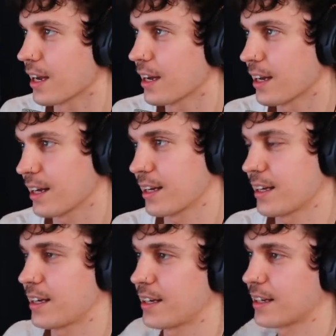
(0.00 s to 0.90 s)
But,
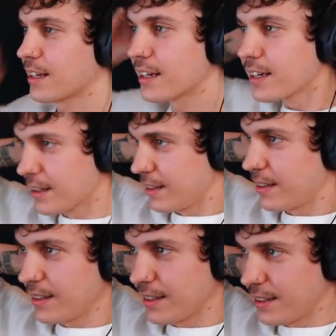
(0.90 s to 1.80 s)
you
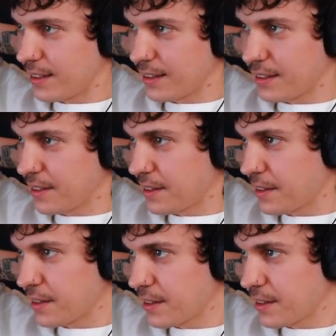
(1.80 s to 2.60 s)
know, on the most